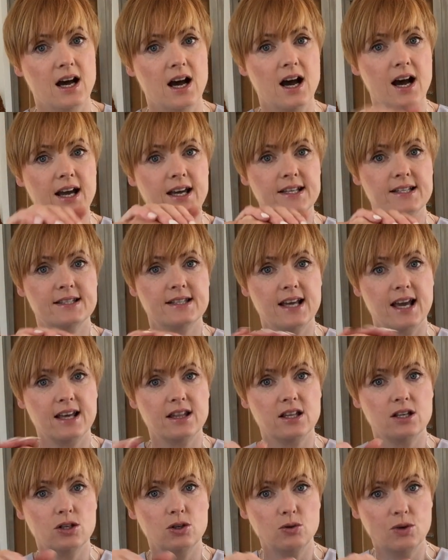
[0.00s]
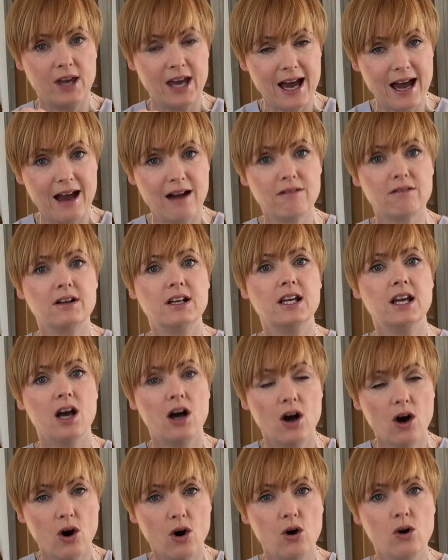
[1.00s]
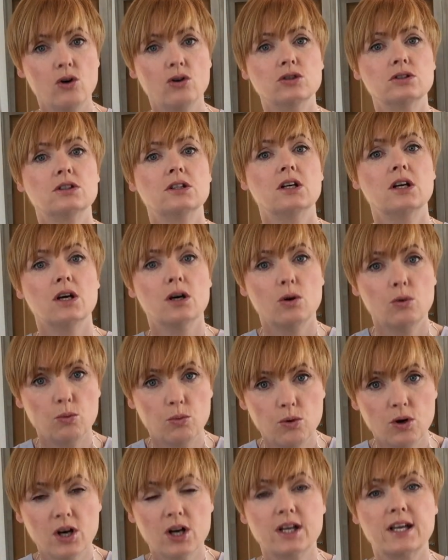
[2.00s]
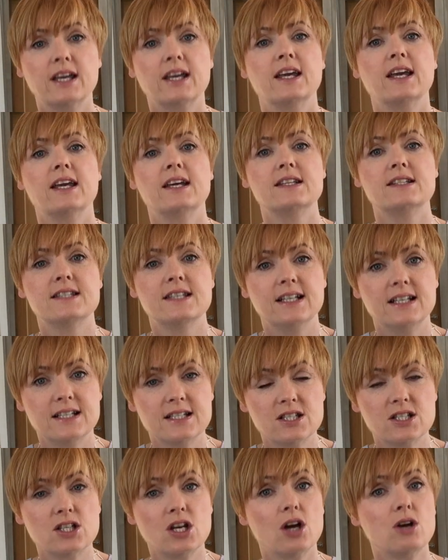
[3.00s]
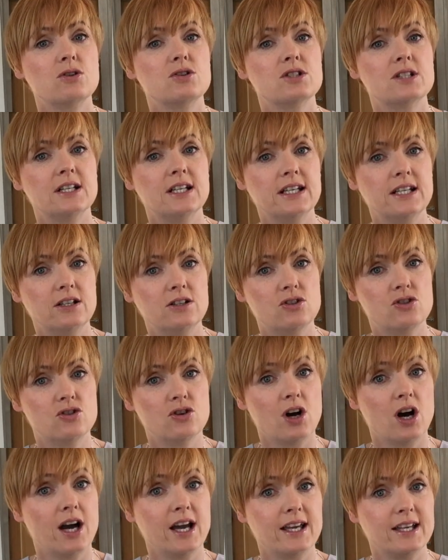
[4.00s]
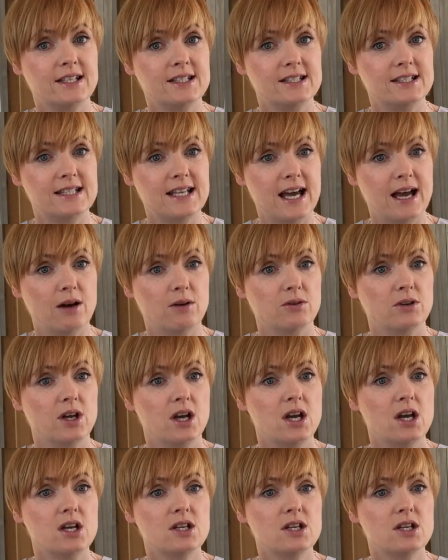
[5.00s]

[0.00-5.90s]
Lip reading: I say that you carry on working it till it's totally dried down.